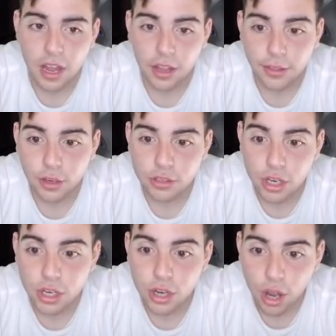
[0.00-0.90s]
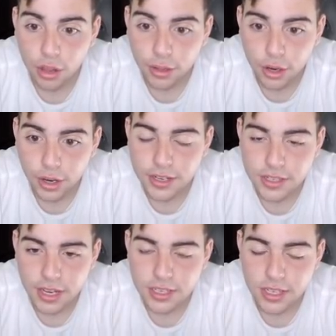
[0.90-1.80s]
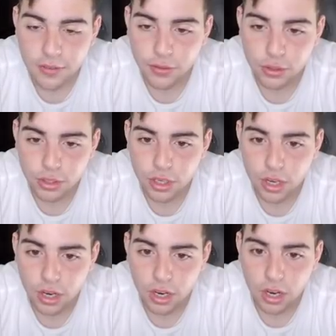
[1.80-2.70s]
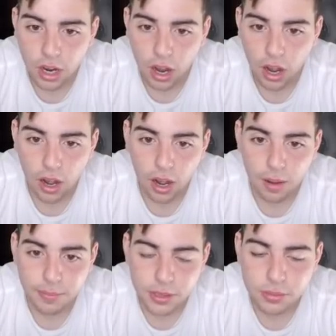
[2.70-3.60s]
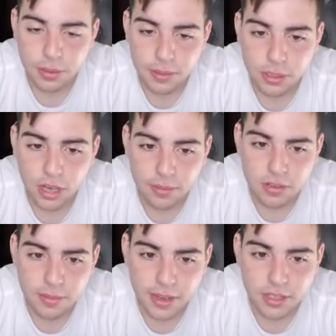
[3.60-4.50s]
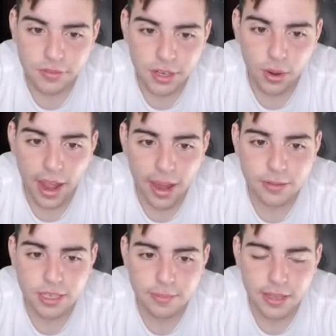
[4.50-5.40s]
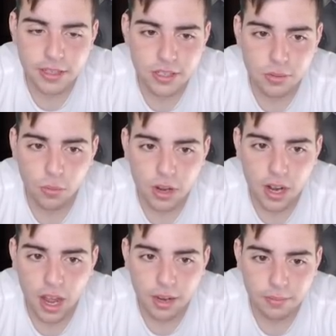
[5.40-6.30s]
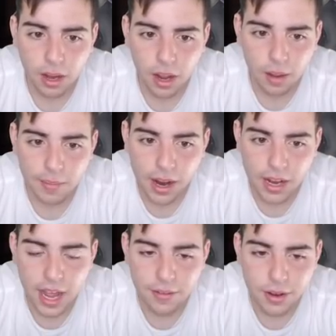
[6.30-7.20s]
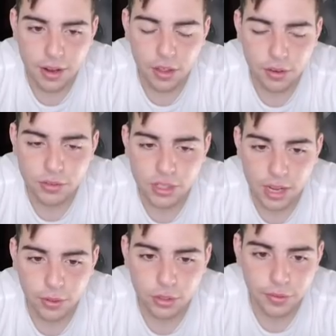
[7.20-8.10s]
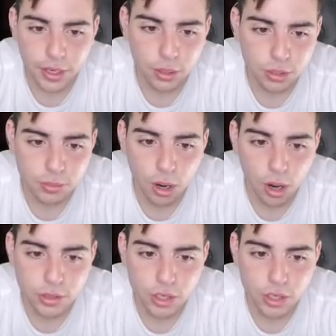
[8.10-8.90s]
There's another insane snipe filter. Um, these are pretty much, I'm just going to make this video M T methods and whatnot. Um, I'm going to have another snipe filter video tomorrow.